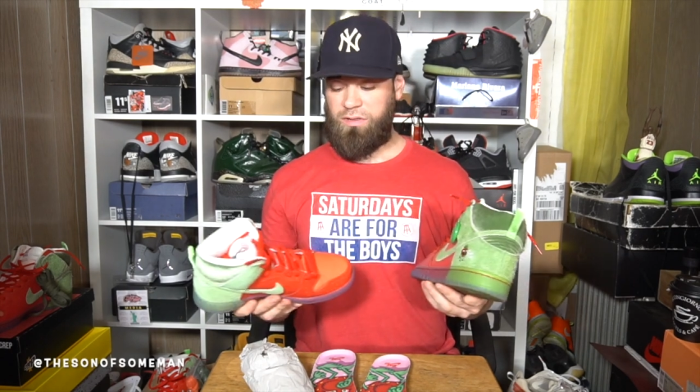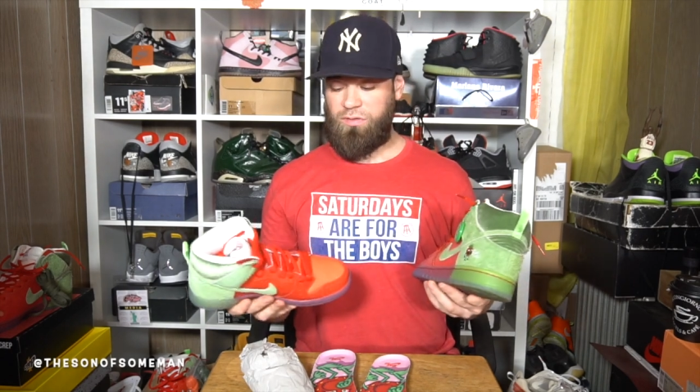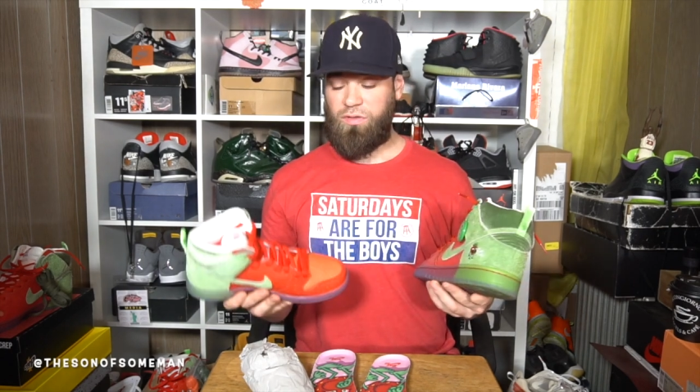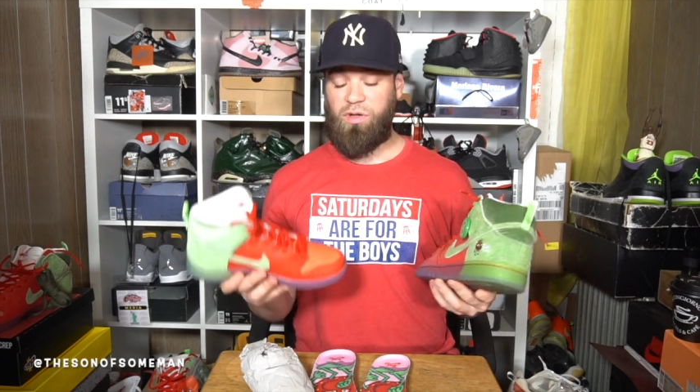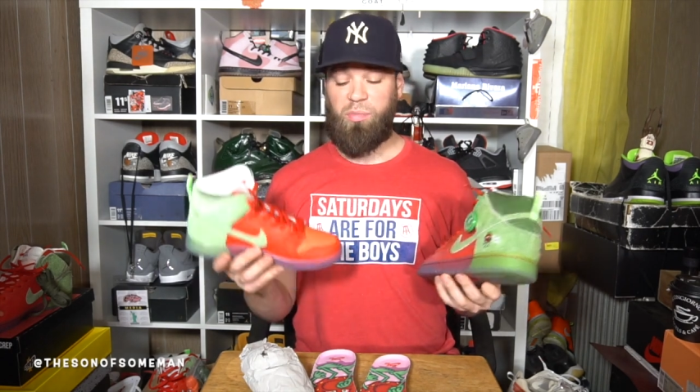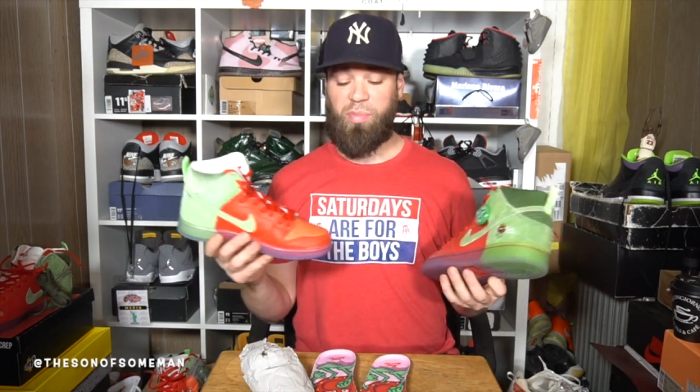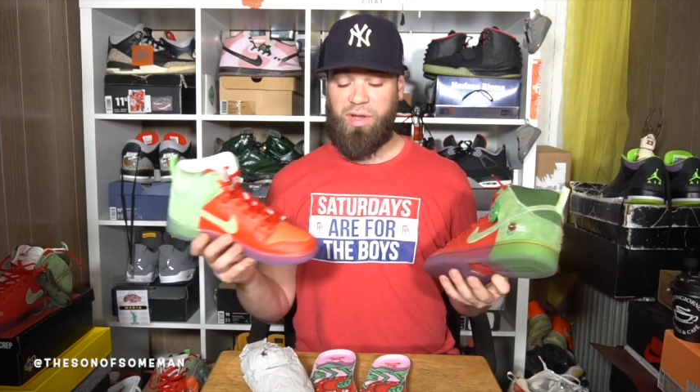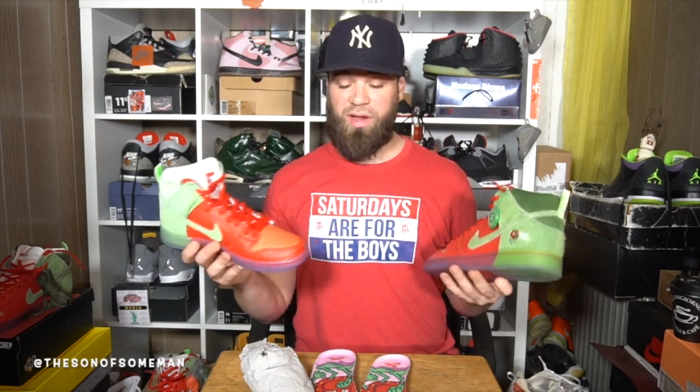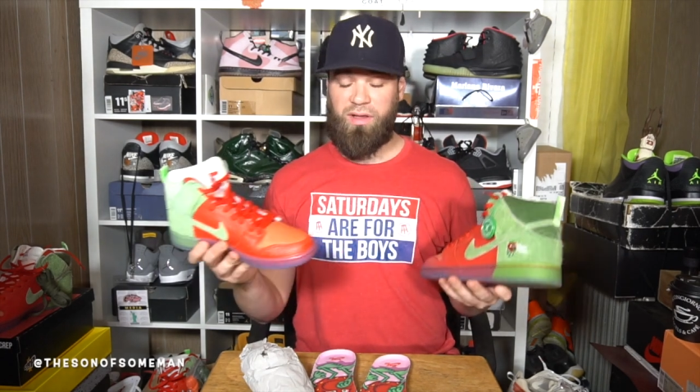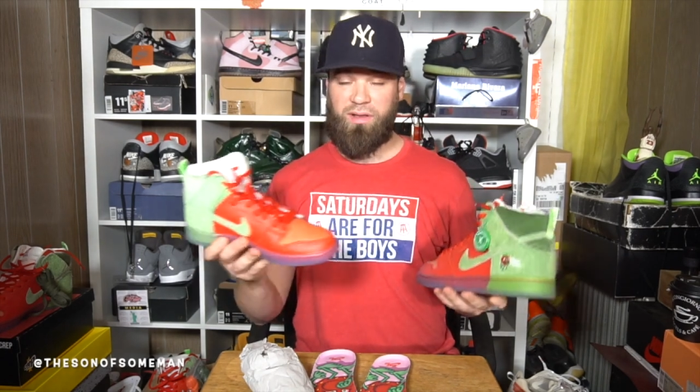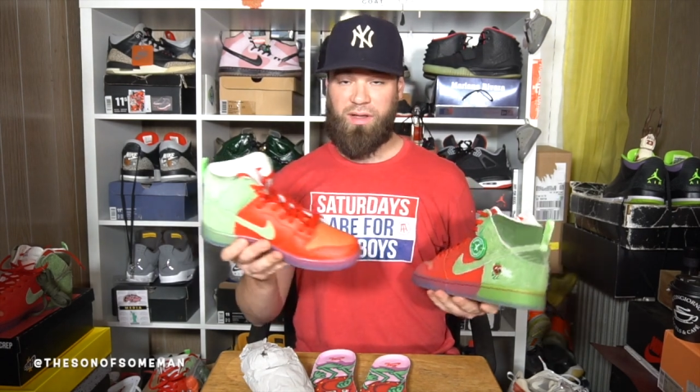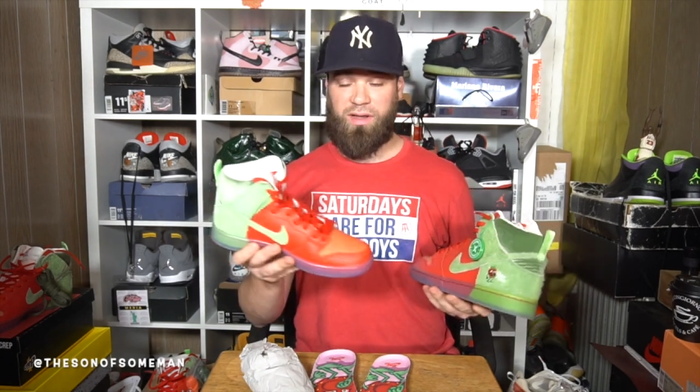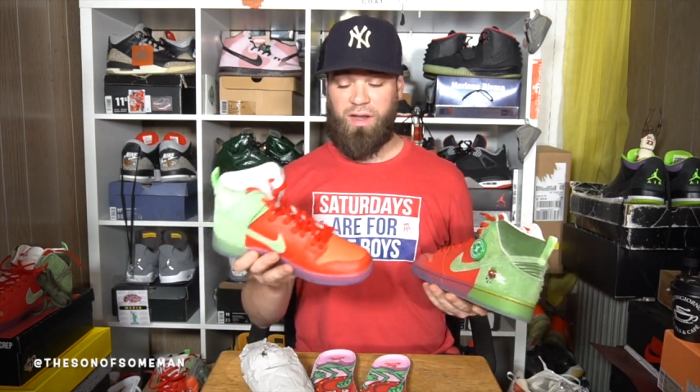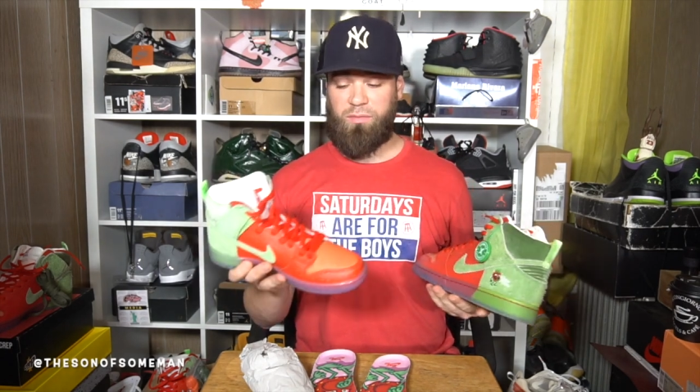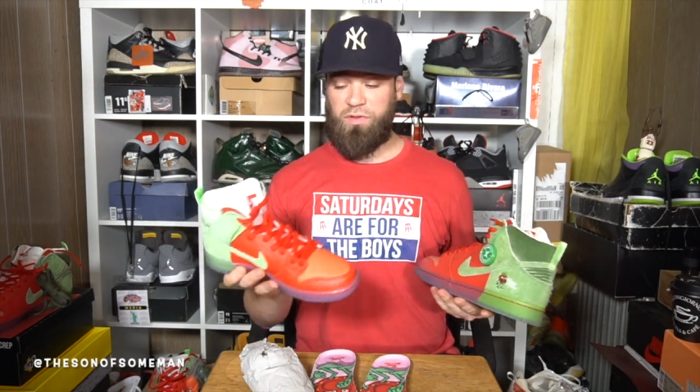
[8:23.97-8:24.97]
to compare
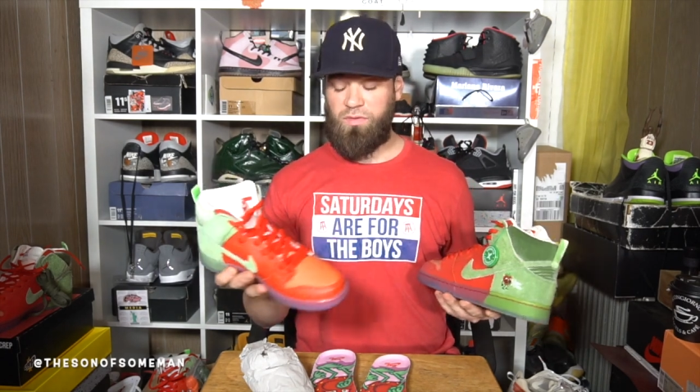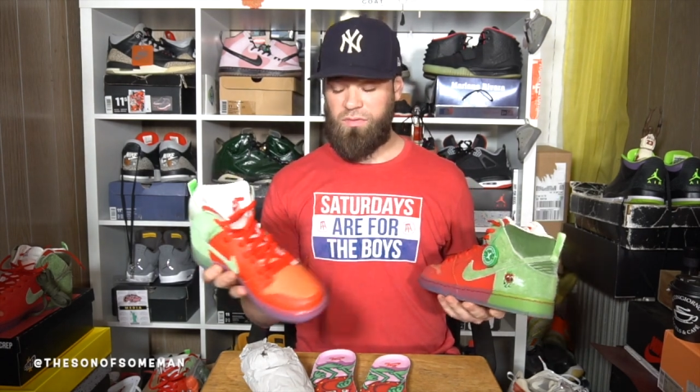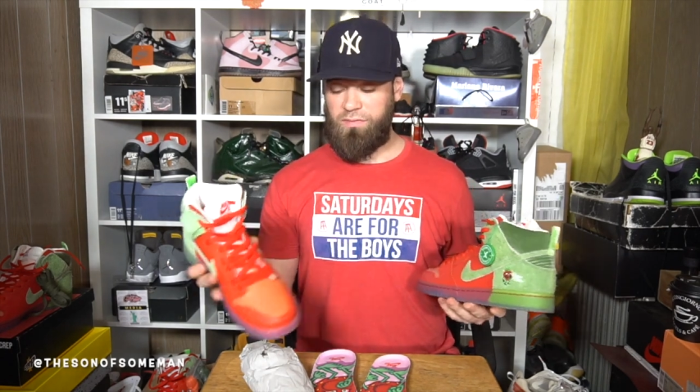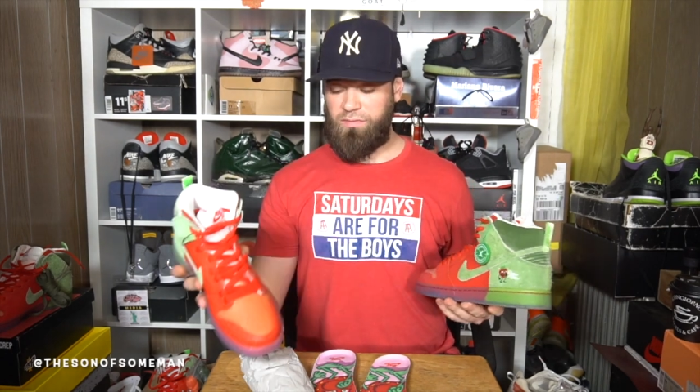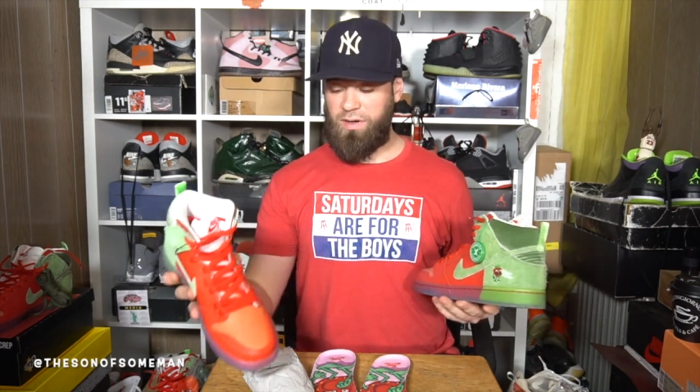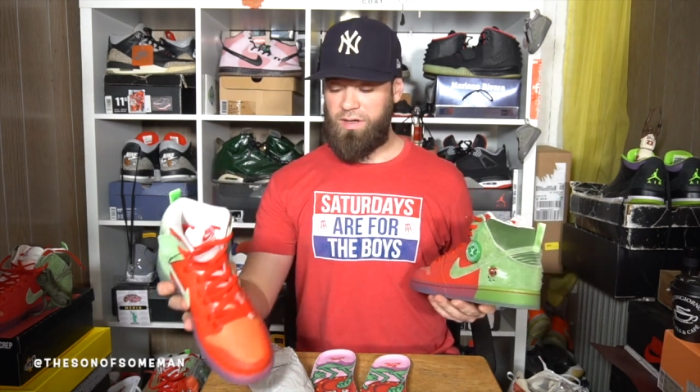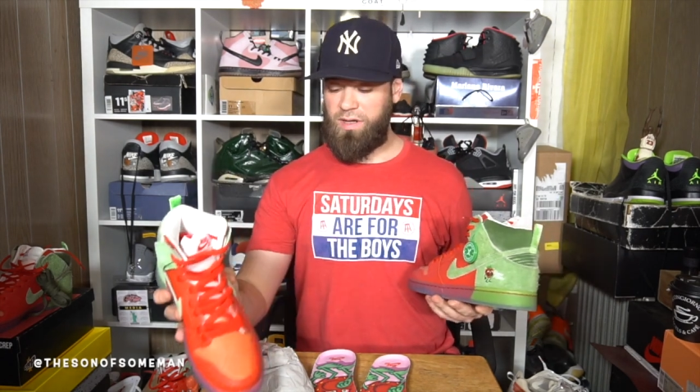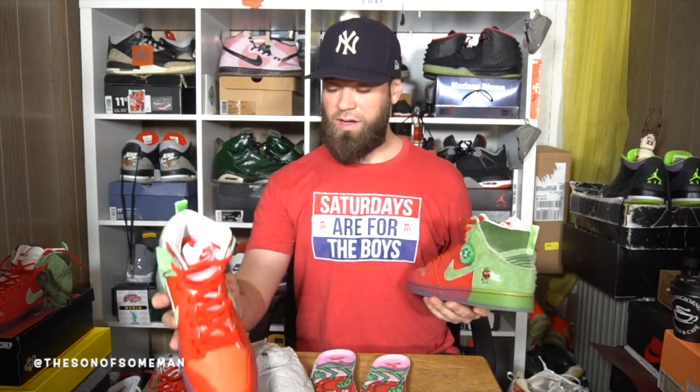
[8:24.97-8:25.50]
like I'm doing right